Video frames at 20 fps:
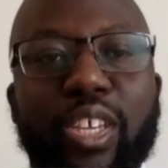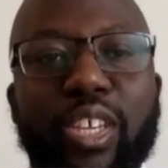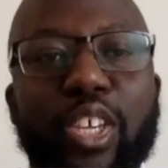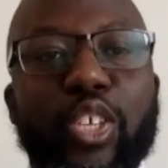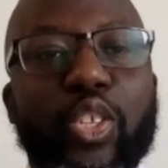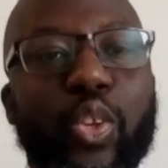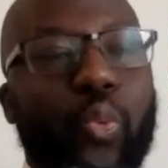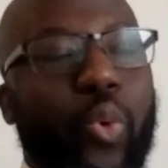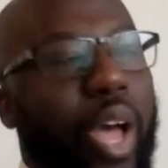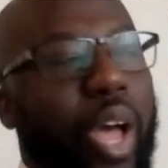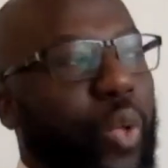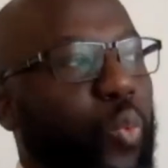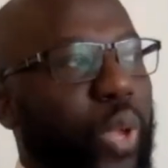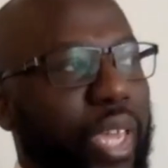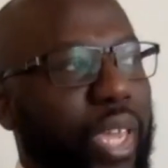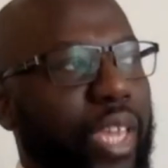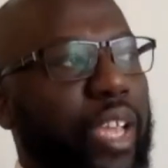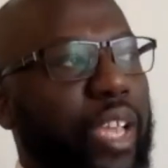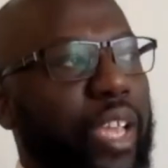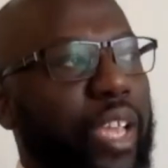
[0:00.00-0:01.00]
So while
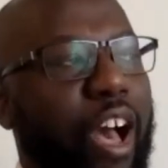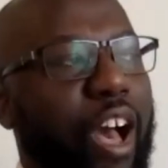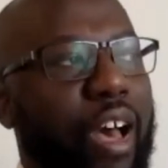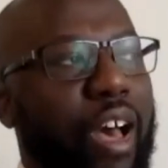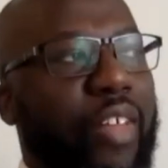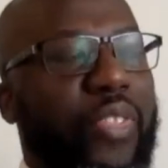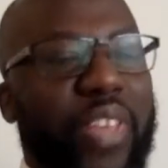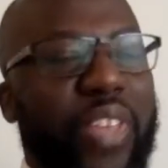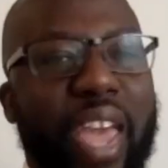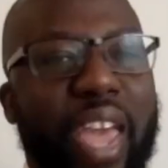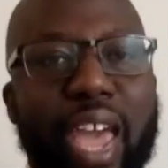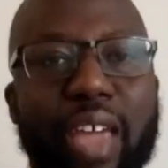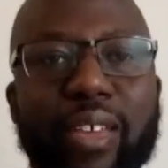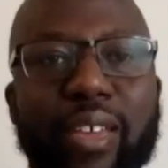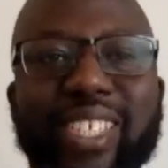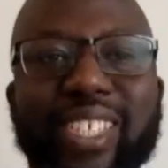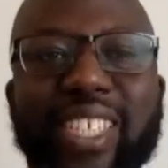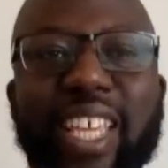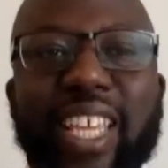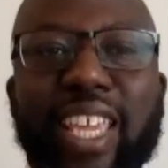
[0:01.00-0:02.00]
we are there
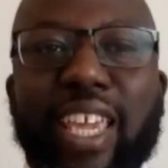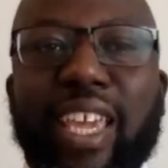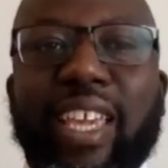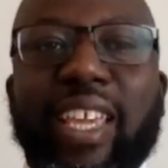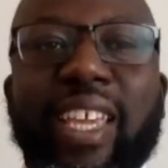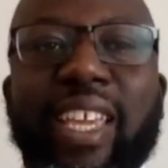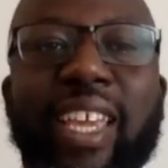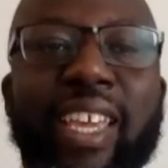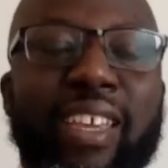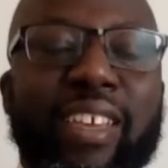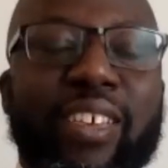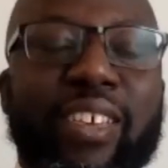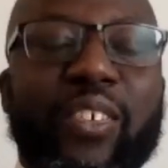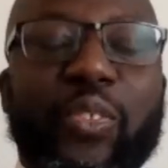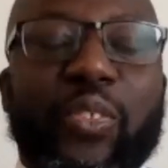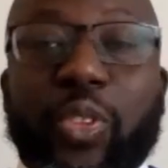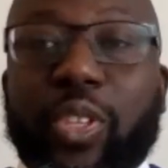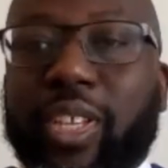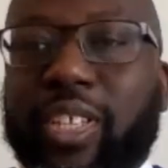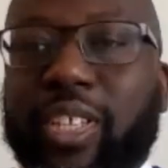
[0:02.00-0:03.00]
saying,
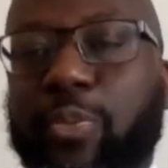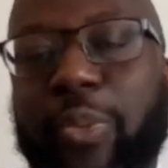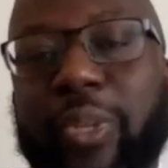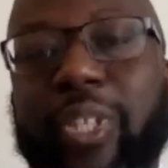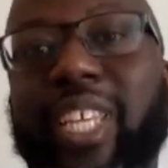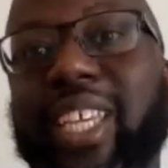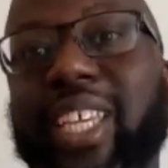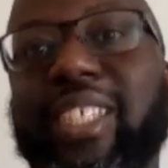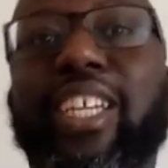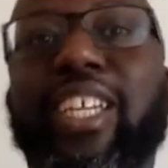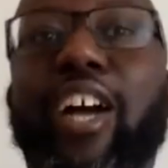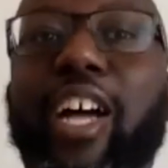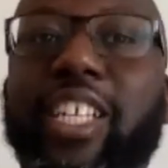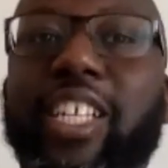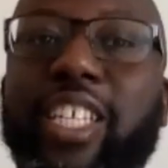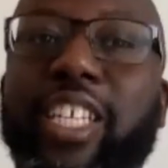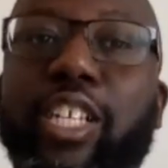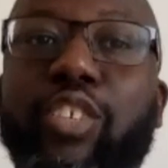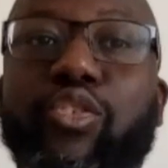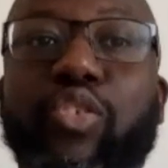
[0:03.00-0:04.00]
teaching our
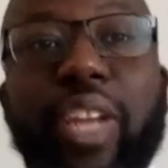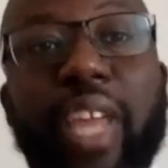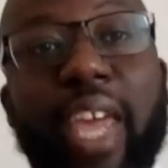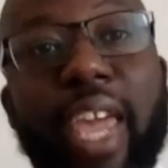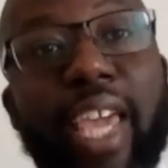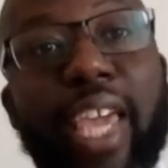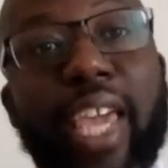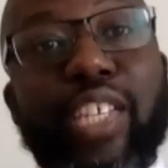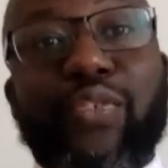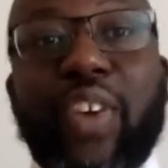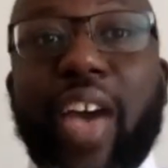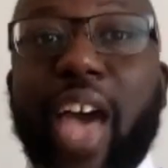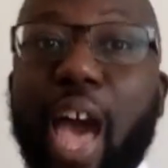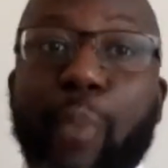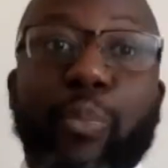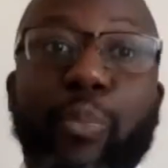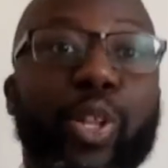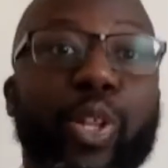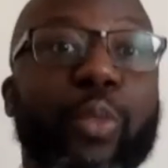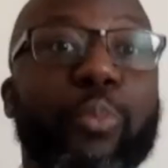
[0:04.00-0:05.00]
children A is for
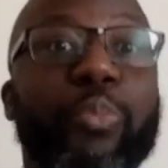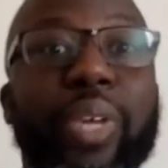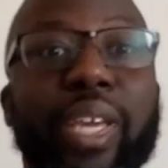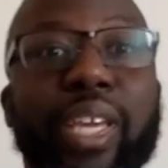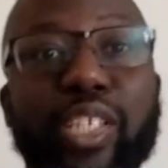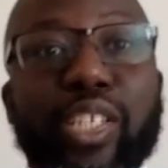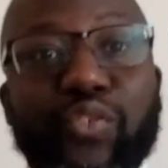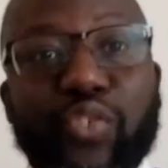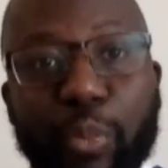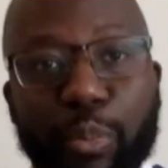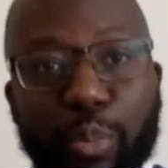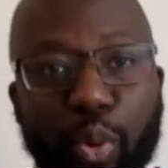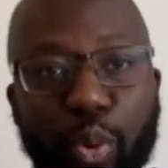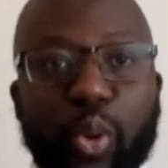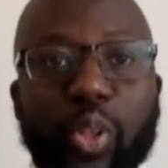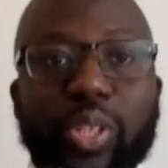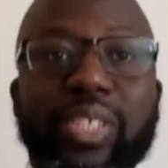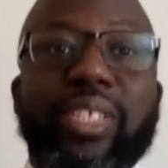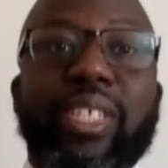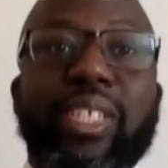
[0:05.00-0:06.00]
apple, B is for
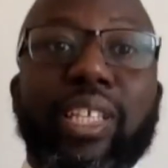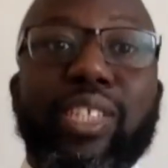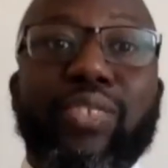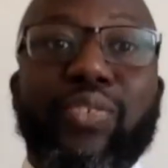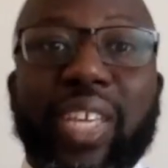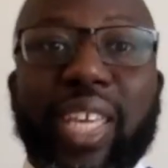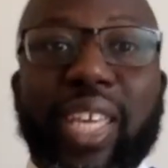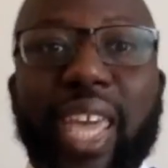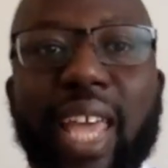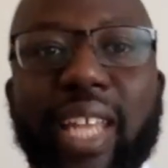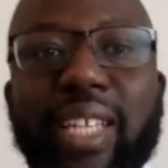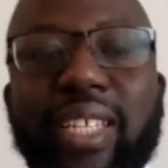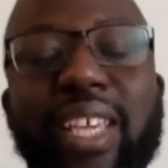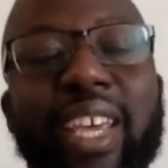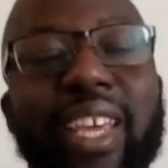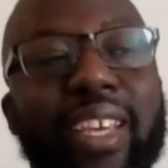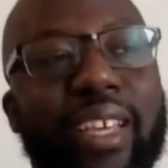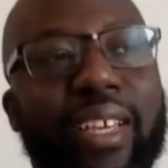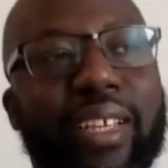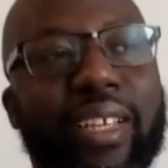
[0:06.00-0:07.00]
ball, C is for cat,
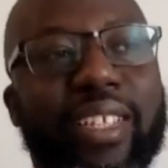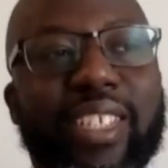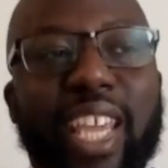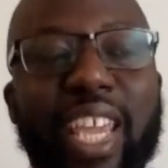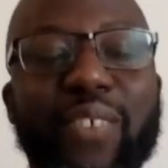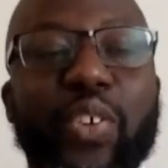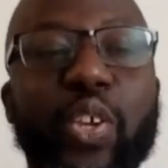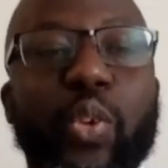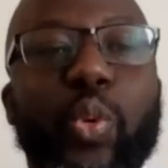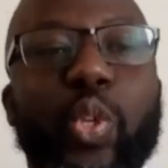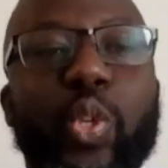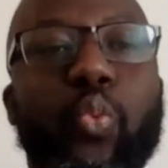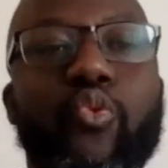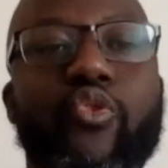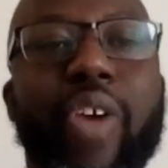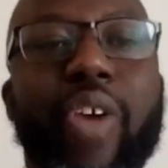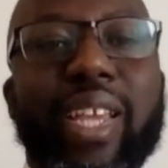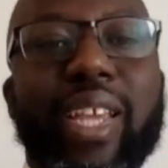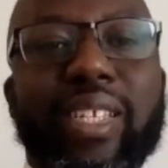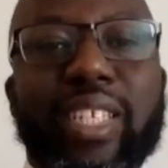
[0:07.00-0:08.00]
David was
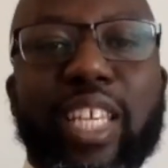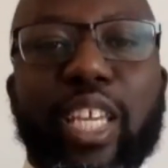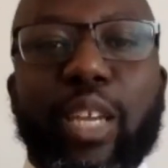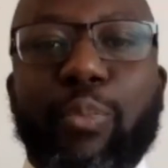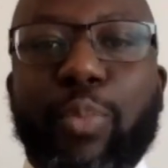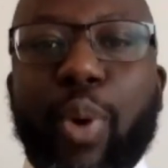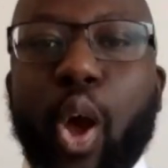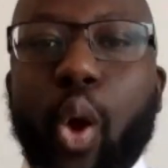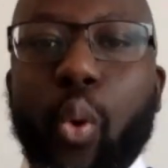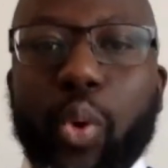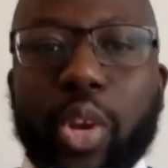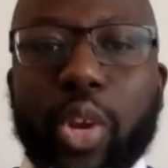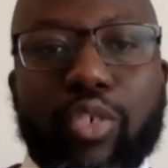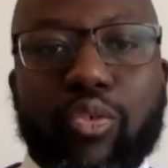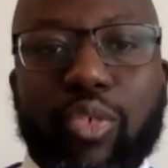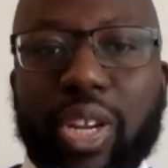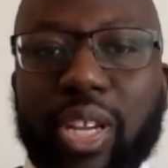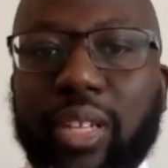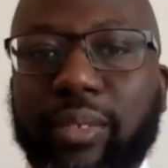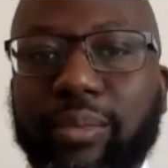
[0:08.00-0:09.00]
writing
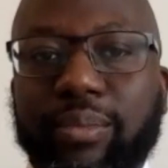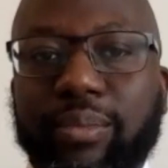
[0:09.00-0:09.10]
poetry.